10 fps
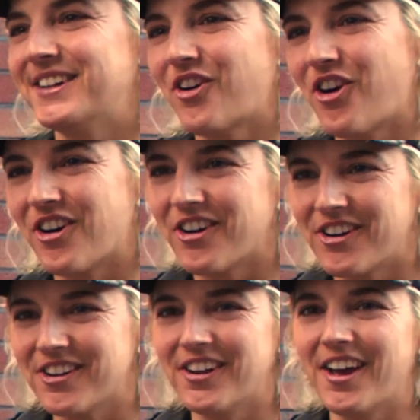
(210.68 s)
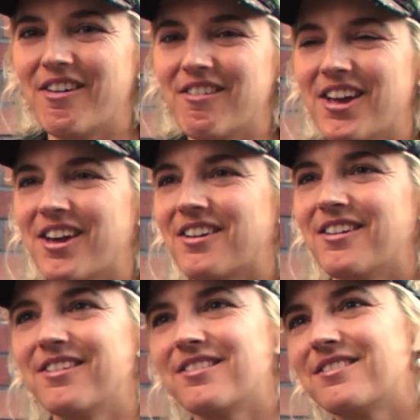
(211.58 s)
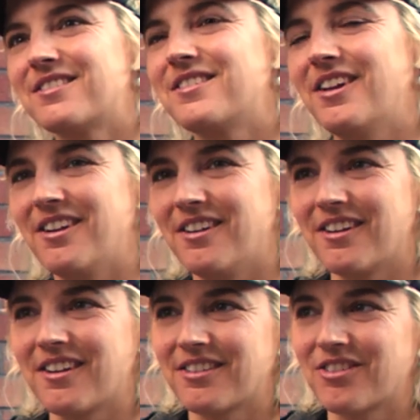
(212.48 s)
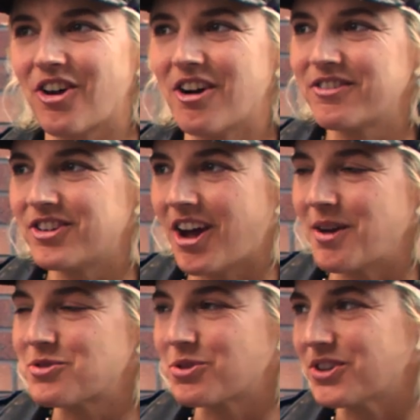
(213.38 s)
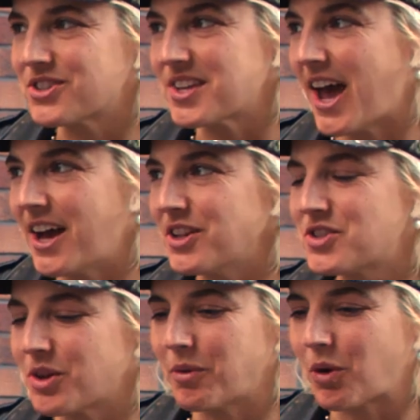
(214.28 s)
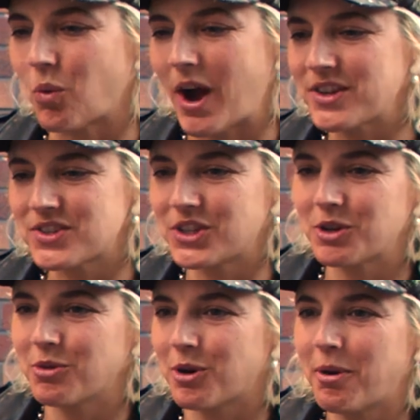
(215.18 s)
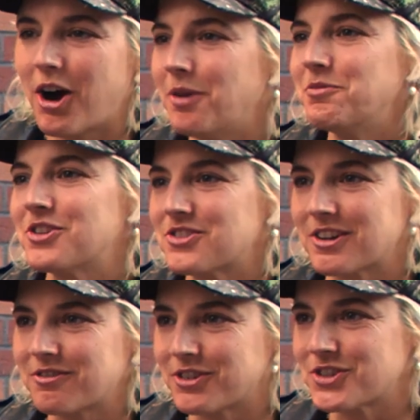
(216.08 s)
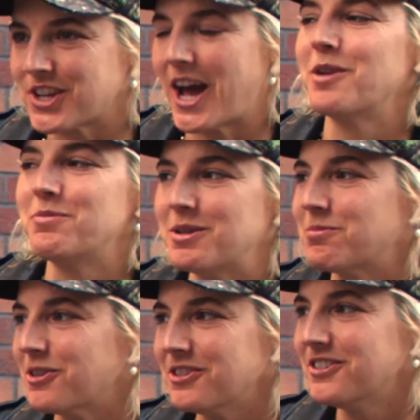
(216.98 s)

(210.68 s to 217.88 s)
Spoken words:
hard and heavy, and it's oftentimes really sad. So I'm like, why isn't there more pop music for sad people?